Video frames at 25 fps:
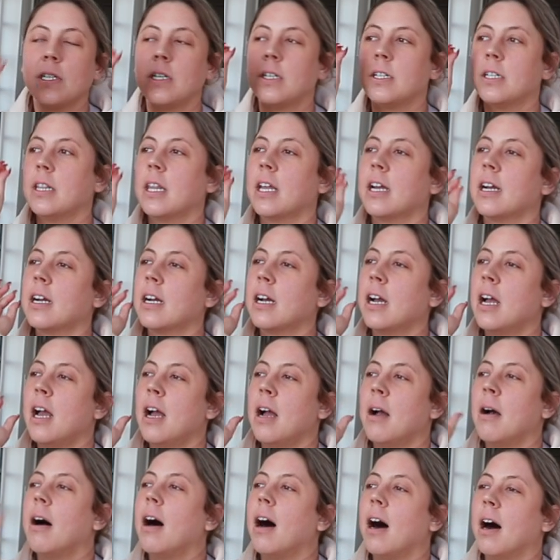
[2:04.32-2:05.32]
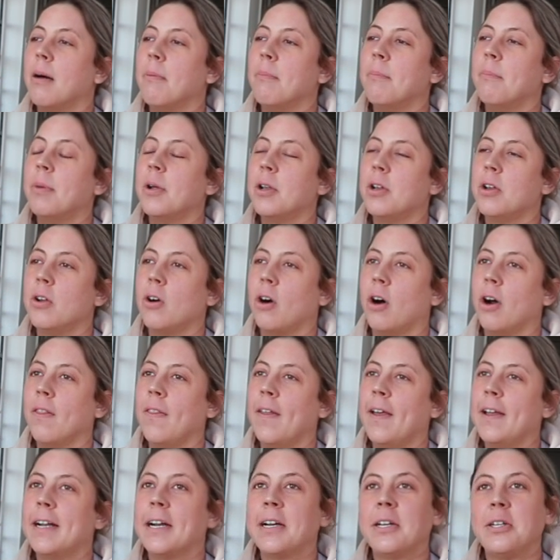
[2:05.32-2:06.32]
here and there, um, but not
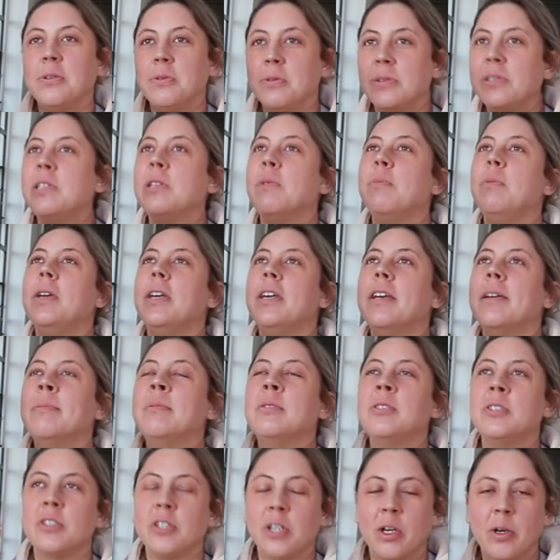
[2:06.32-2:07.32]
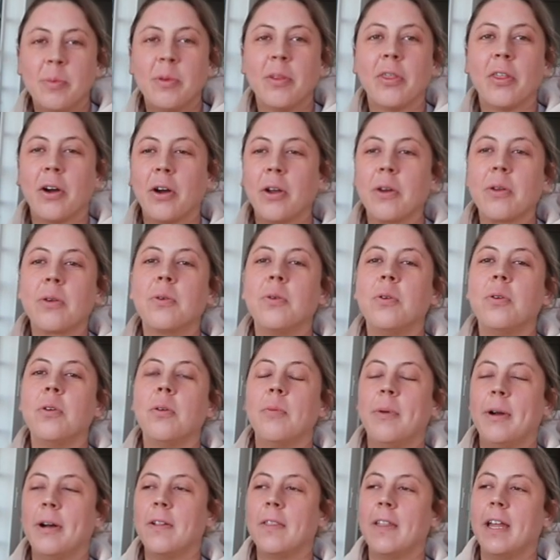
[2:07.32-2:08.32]
like I used to be so methodical
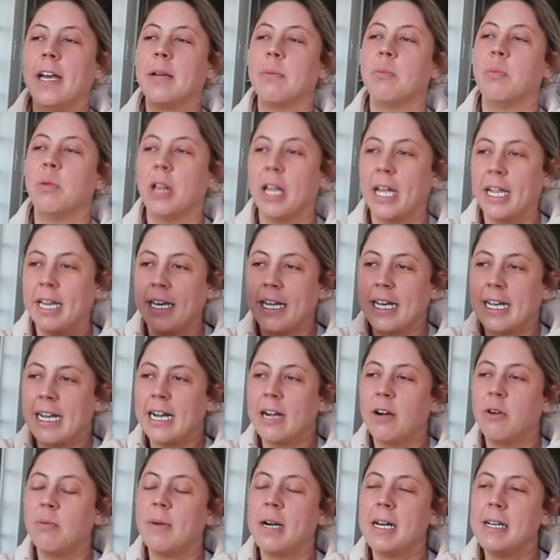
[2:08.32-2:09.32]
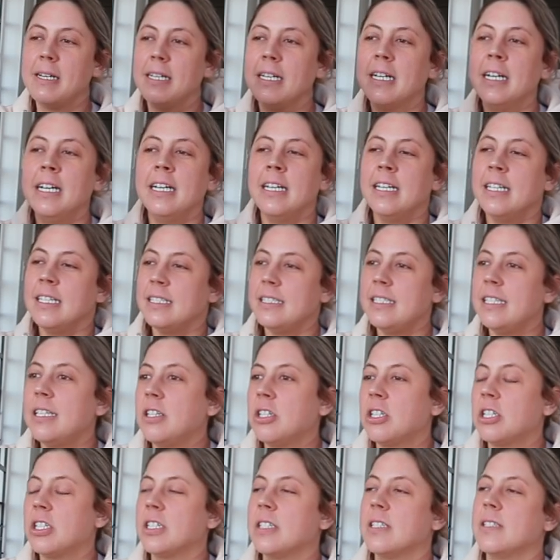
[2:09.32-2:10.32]
about like planning out my
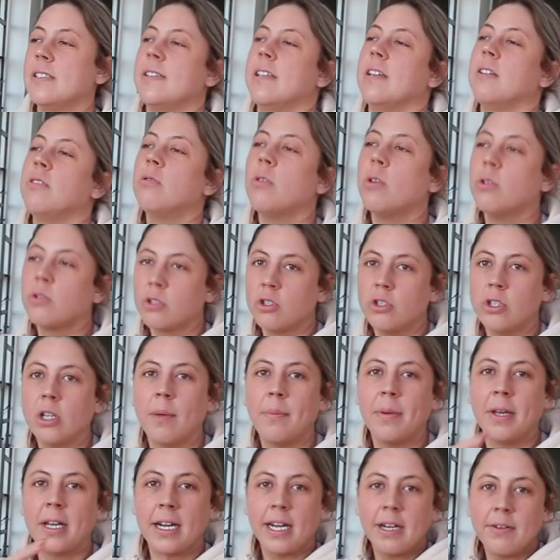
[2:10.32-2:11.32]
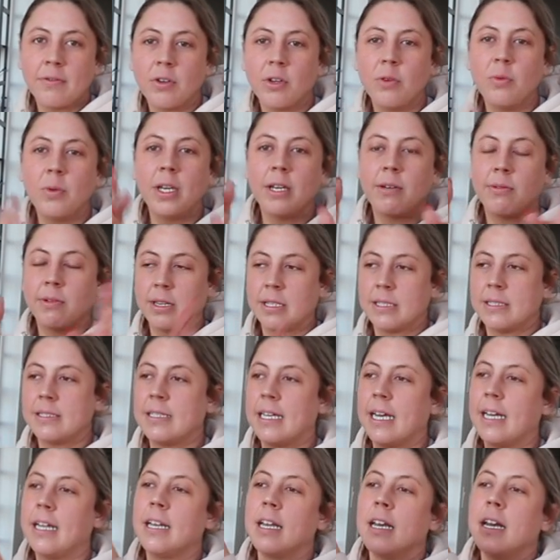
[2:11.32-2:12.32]
dinners and grocery shopping every week with a
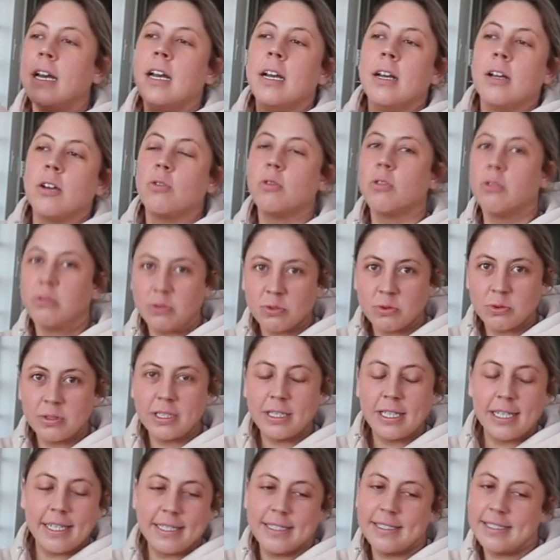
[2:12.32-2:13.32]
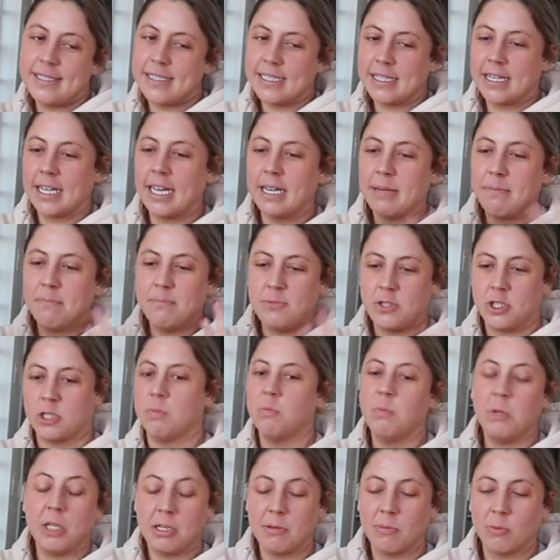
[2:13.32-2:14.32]
set grocery list and like
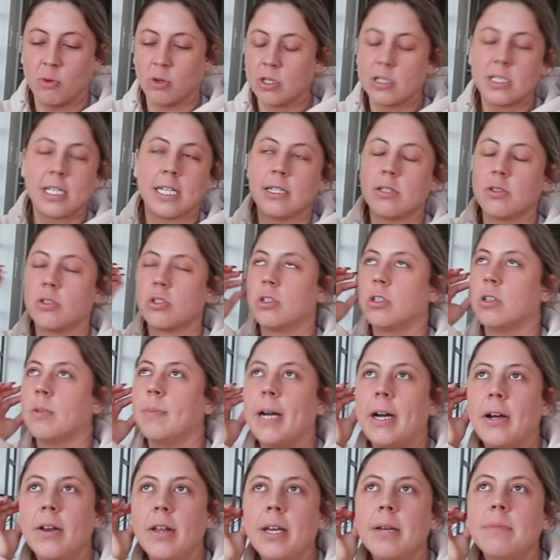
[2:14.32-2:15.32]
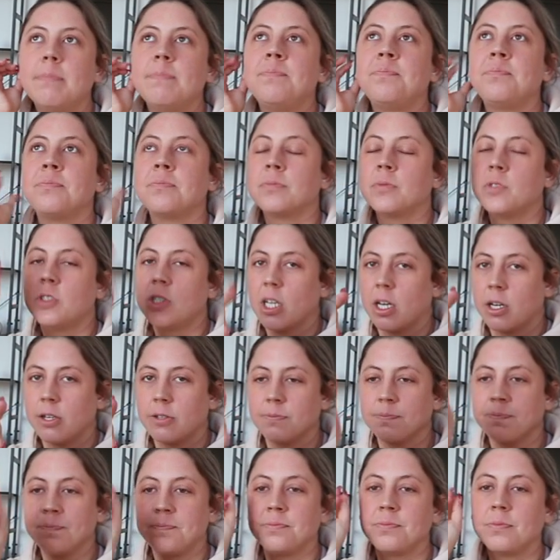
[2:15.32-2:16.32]
just being more intentional about it.
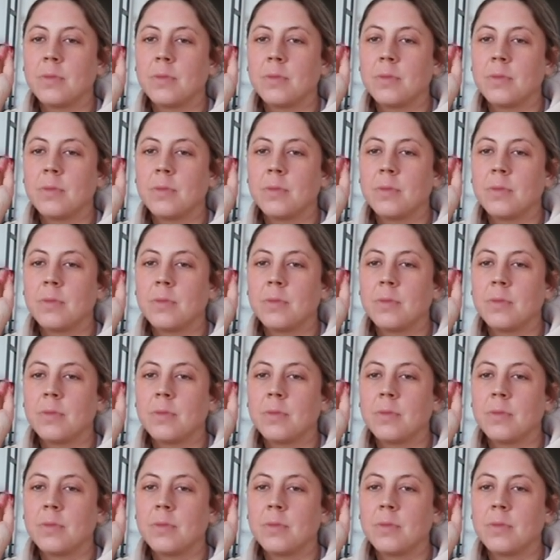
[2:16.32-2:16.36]
So